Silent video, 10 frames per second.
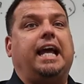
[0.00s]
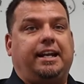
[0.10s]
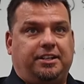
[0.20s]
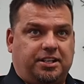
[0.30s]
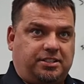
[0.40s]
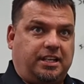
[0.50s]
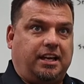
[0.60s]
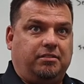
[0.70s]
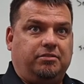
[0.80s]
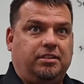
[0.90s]
And it doesn't
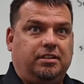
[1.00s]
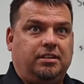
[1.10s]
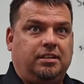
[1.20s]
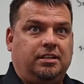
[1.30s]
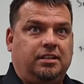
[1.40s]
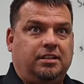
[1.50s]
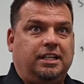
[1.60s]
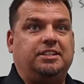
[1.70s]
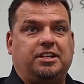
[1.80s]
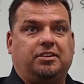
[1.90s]
have intelligence.
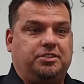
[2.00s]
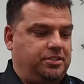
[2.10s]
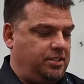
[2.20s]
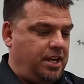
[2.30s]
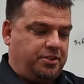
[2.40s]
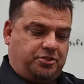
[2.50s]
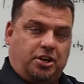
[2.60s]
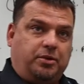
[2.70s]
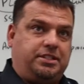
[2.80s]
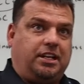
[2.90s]
intelligence. There's
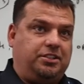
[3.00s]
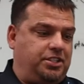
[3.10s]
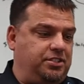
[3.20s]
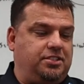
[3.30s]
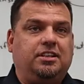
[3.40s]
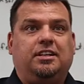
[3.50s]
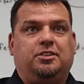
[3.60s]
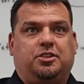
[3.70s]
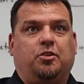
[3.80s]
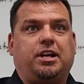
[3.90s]
no intelligence,
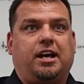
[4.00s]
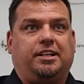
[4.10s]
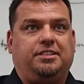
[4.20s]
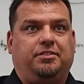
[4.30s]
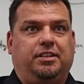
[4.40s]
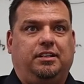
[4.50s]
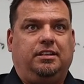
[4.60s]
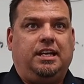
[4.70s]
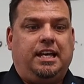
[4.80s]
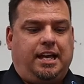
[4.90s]
there's no connectivity.
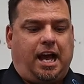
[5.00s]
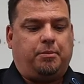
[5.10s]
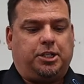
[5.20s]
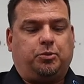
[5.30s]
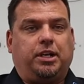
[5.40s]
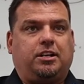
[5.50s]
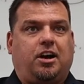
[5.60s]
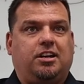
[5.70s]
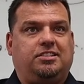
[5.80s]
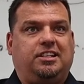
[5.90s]
How much would it
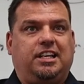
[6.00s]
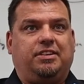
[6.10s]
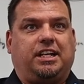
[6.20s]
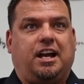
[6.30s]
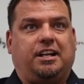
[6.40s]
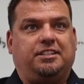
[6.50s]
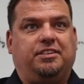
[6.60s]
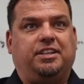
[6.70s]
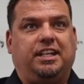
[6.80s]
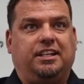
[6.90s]
cost to give it
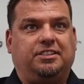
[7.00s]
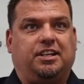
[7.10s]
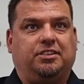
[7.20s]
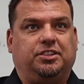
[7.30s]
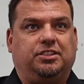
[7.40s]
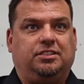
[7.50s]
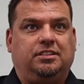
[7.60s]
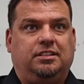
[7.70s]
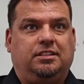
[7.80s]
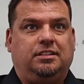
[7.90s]
connectivity and intelligence?
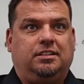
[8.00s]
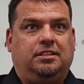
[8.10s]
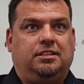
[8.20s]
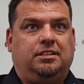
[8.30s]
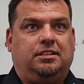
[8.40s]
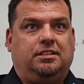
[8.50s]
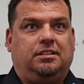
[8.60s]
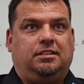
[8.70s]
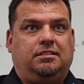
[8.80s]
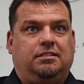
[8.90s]
Less than
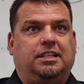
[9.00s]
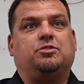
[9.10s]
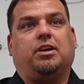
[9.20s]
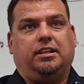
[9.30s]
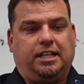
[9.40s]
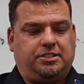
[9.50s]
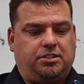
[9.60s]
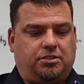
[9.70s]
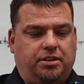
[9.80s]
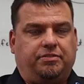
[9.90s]
35 bucks. That's right, less
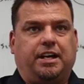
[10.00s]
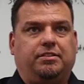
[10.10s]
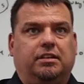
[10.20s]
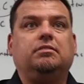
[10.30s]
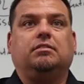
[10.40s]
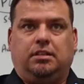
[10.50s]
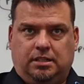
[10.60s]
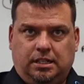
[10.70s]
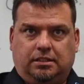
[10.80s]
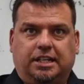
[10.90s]
than 35 yeah.
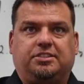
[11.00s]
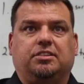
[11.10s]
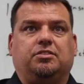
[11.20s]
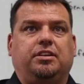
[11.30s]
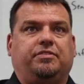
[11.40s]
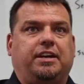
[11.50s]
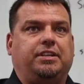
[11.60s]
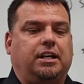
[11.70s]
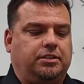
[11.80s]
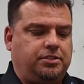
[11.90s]
less than
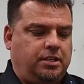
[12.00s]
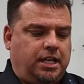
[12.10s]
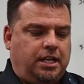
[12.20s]
$35.